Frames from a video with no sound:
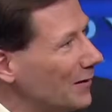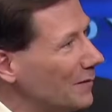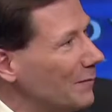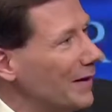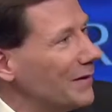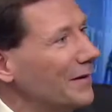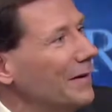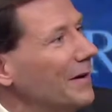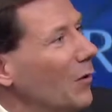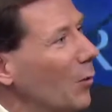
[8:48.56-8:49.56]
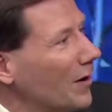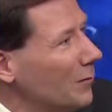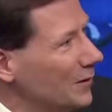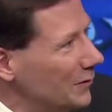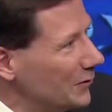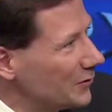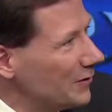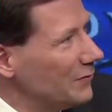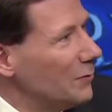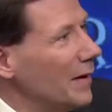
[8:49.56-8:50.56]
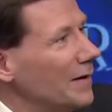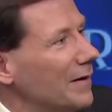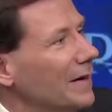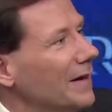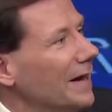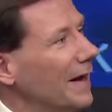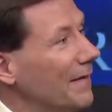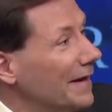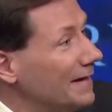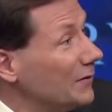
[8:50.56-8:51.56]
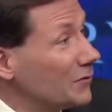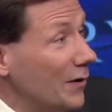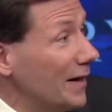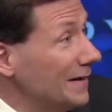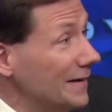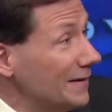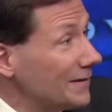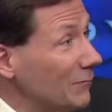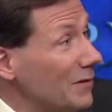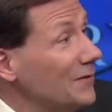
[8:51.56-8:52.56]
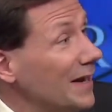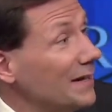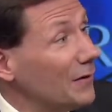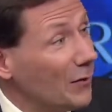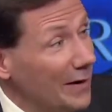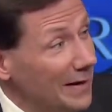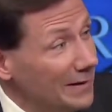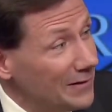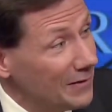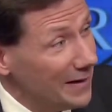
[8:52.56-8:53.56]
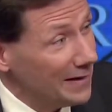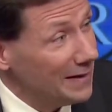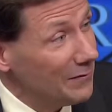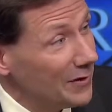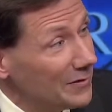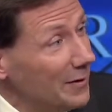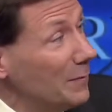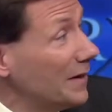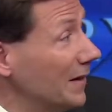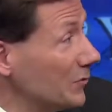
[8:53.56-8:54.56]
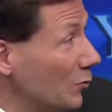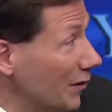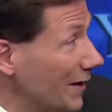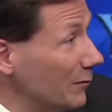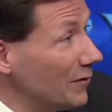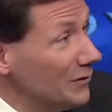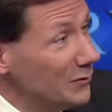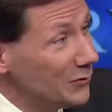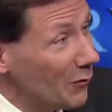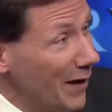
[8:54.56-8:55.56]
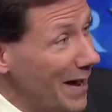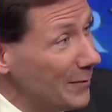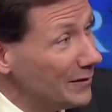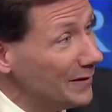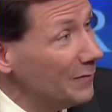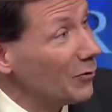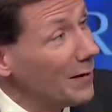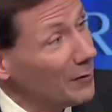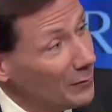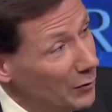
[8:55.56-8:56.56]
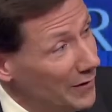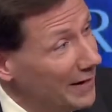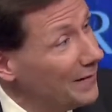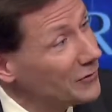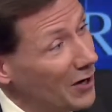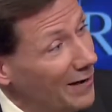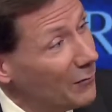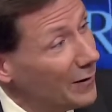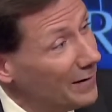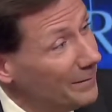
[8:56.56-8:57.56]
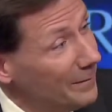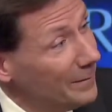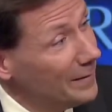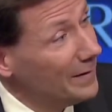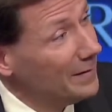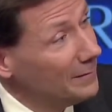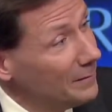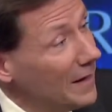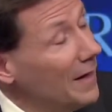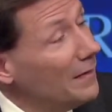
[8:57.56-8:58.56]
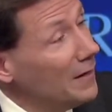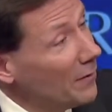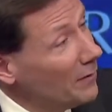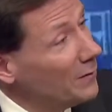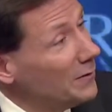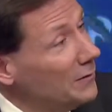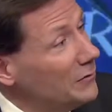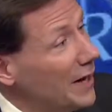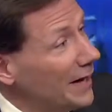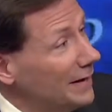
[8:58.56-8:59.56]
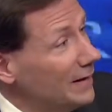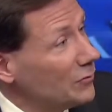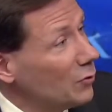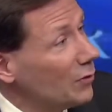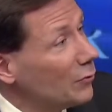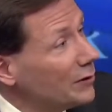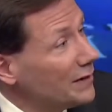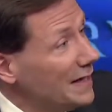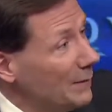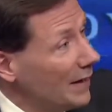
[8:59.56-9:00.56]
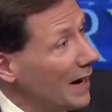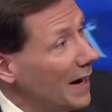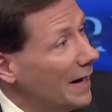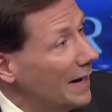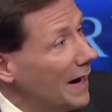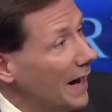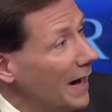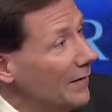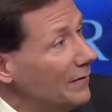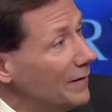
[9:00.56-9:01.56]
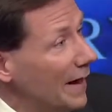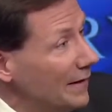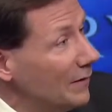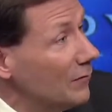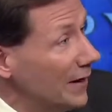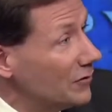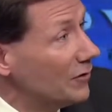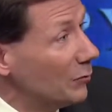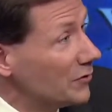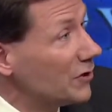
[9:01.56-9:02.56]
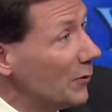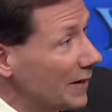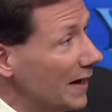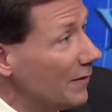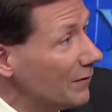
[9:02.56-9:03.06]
can it be better? What can we do to serve you better? And they give us great ideas. And we've taken the great ideas that they give us, and because we're able to do so rapidly, we're able to put that in the software. The other thing we do, Jackie, is we're really keeping an eye on innovation, what's going on in the